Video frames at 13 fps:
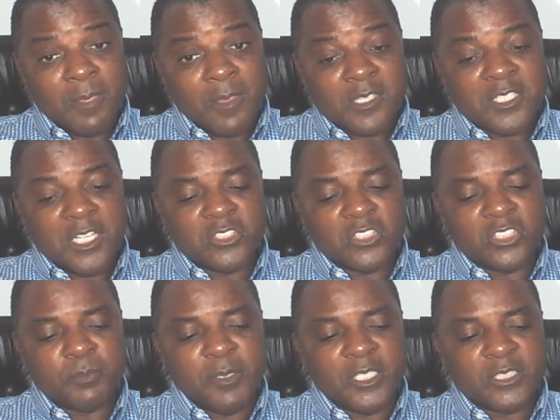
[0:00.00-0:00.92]
Jesus
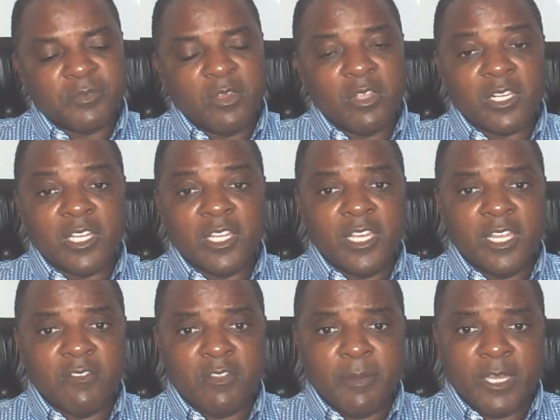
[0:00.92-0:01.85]
speaks very clearly
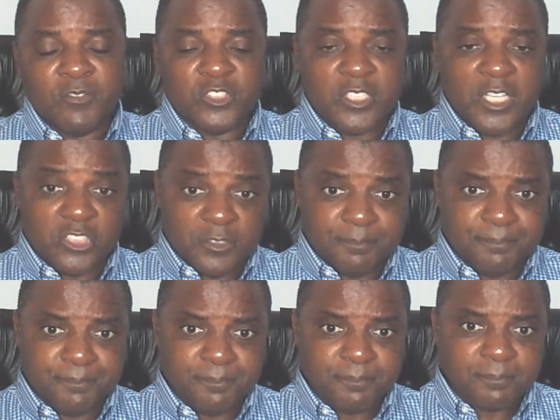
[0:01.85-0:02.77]
of the
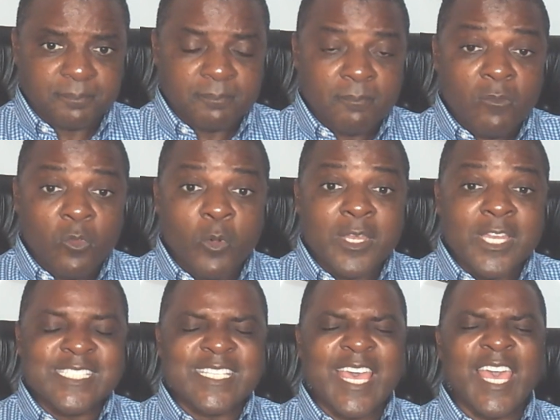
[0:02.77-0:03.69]
manifestation. And
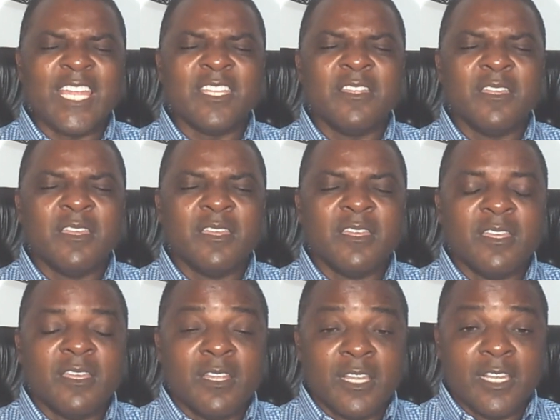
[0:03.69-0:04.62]
He said,
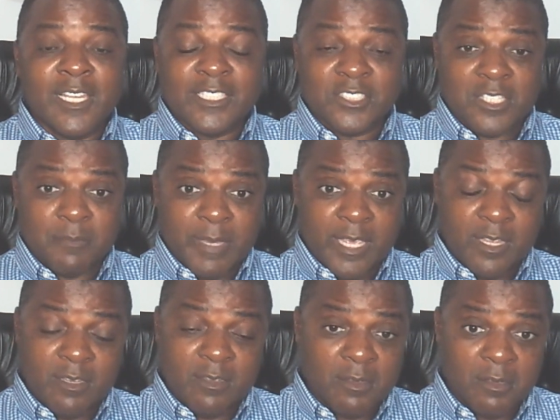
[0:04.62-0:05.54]
listen, man,